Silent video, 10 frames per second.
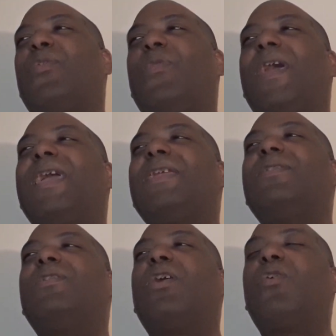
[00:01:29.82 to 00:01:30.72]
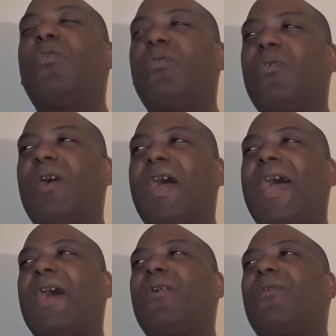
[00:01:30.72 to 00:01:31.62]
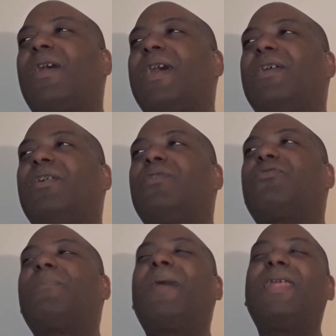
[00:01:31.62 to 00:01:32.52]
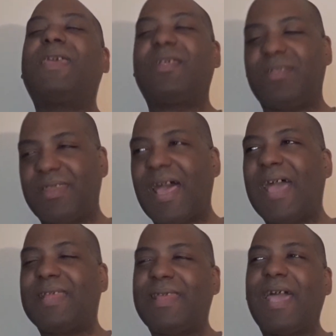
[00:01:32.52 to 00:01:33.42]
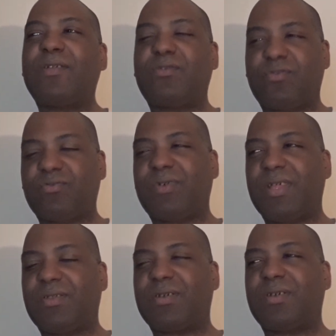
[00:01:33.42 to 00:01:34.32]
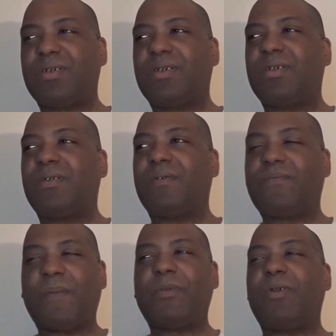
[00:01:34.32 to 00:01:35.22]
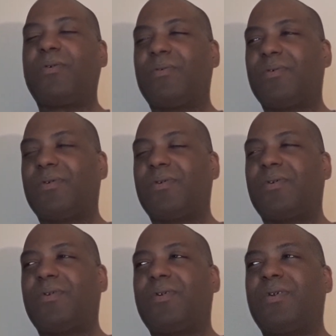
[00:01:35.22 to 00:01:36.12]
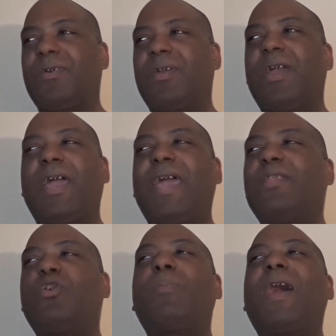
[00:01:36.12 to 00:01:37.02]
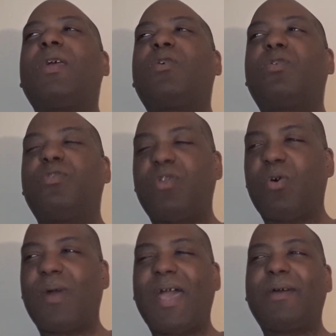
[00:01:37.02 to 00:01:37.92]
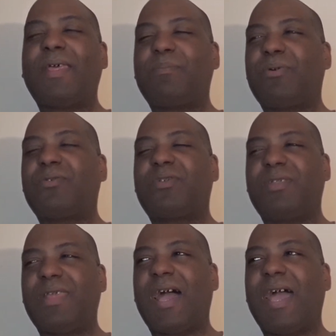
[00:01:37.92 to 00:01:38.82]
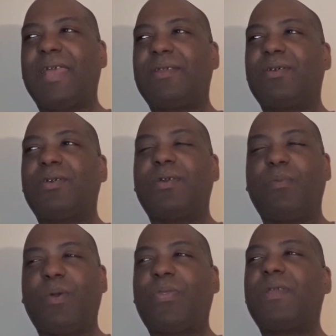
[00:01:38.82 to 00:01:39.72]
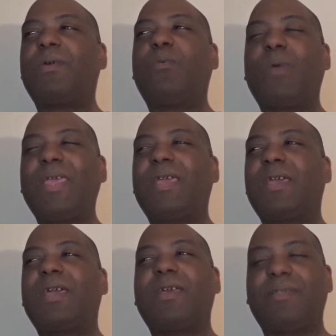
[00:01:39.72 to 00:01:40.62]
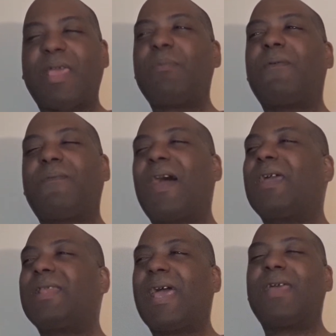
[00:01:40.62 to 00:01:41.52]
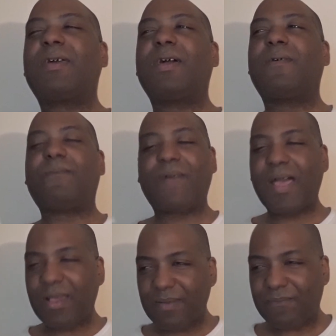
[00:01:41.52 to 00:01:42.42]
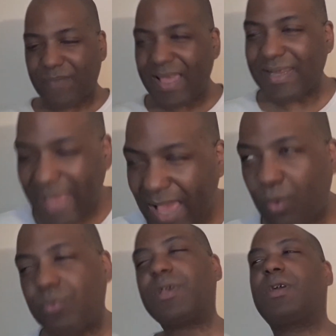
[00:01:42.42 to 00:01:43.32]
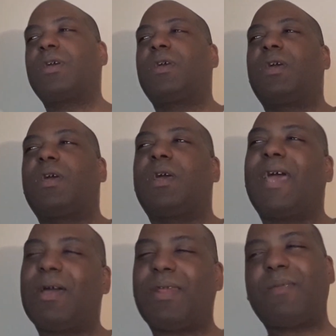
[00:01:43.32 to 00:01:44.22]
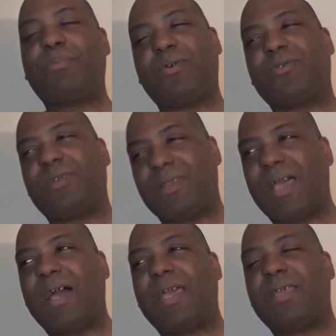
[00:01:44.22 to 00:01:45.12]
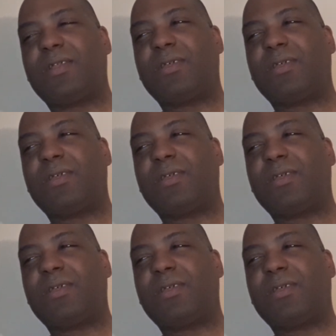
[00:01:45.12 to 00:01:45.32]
They know how somebody can die down the street from you, and nobody could know how that person died. Within a week, they will find out how that person died.